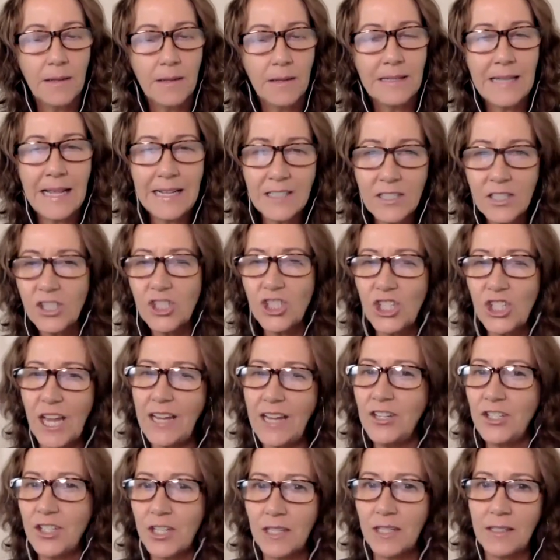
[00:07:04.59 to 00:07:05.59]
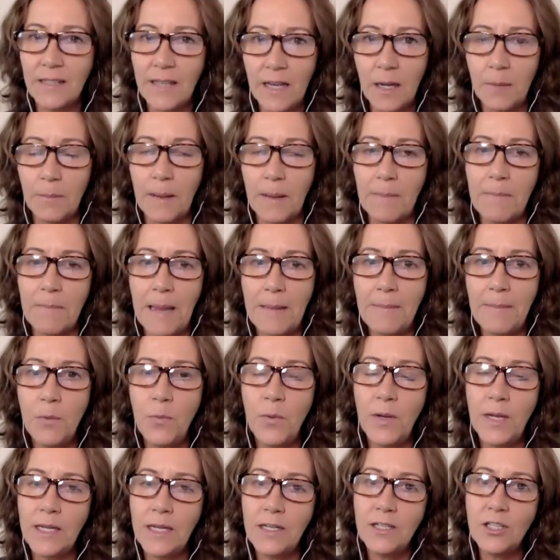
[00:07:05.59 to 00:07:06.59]
Let's change it a little bit. Maybe
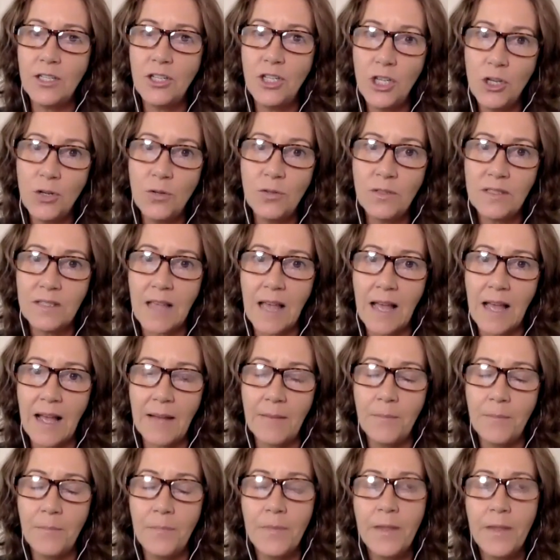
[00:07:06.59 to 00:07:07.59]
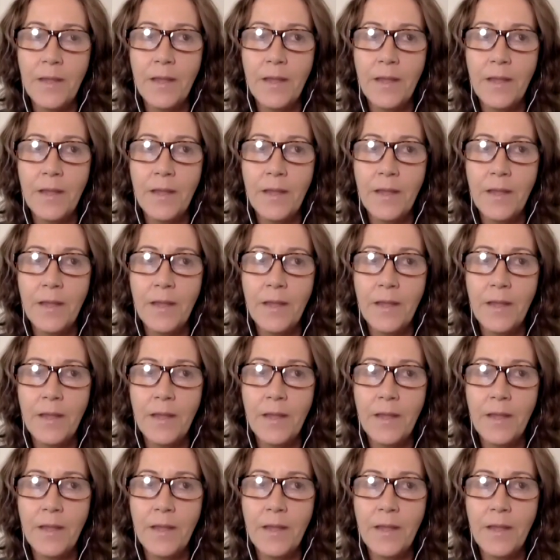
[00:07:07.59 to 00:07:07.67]
we can use that